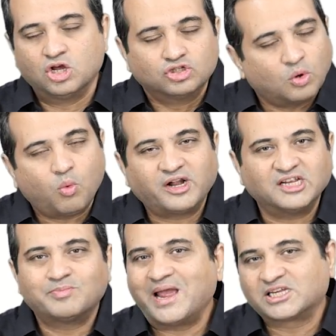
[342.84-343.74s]
So what
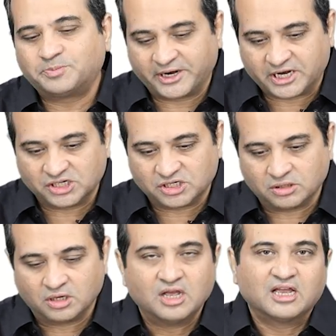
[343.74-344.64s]
is my
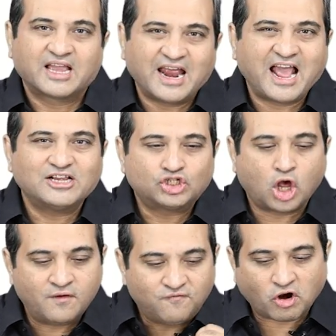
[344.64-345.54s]
expectation? Can I
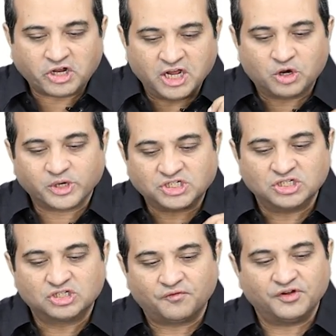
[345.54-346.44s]
solve 40
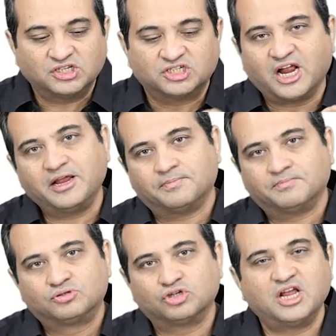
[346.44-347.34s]
questions of each type?
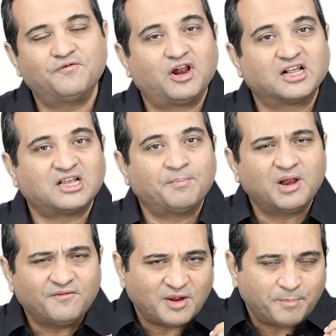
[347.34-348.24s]
So say, for
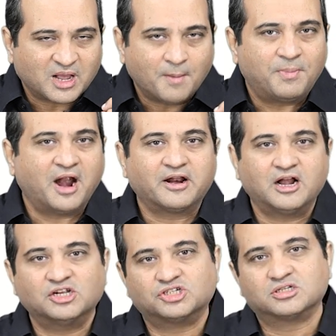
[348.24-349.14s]
example, if I pick up blood
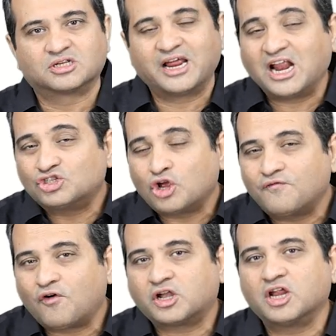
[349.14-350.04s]
relations, can I solve
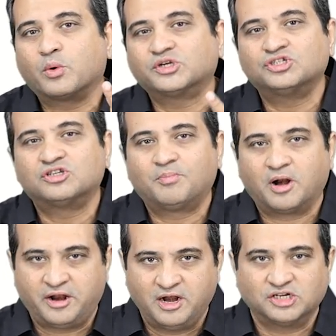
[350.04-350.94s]
40 questions of
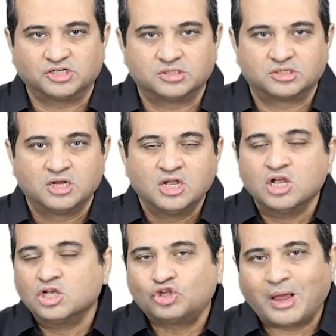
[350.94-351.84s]
blood relations?
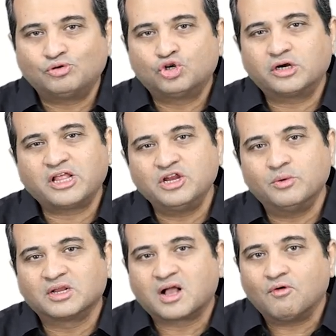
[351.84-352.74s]
So I'm sure then you
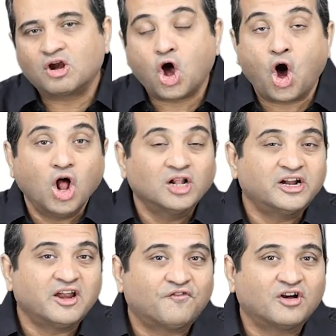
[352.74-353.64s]
will cover all
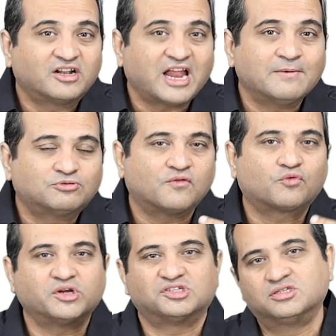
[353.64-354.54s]
the different types of
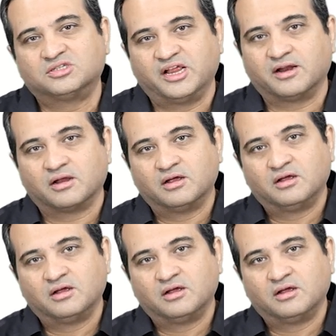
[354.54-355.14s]
questions there.